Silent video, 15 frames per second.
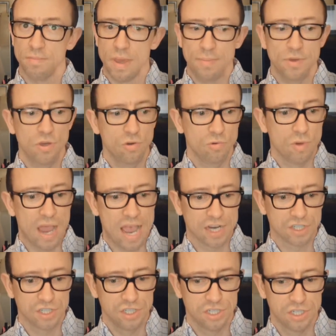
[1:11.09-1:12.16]
Maybe you
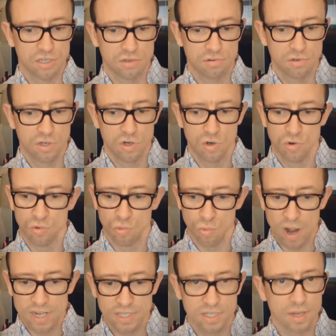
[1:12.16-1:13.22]
actually just
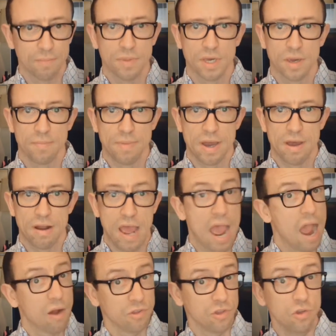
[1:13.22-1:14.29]
write something about
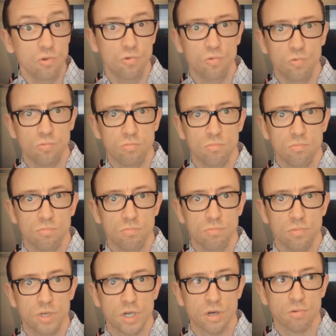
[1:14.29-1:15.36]
how you
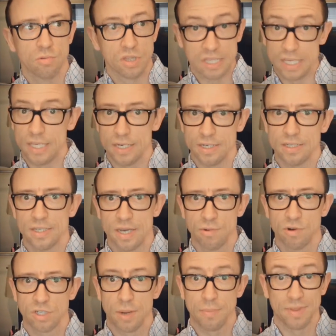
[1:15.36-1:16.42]
lead a design
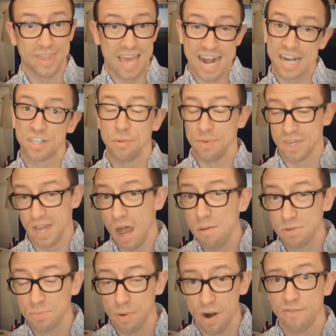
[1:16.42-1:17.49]
workshop, and that actually
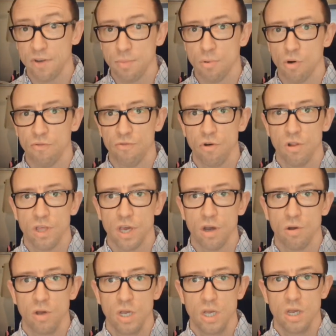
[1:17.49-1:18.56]
becomes part of your portfolio.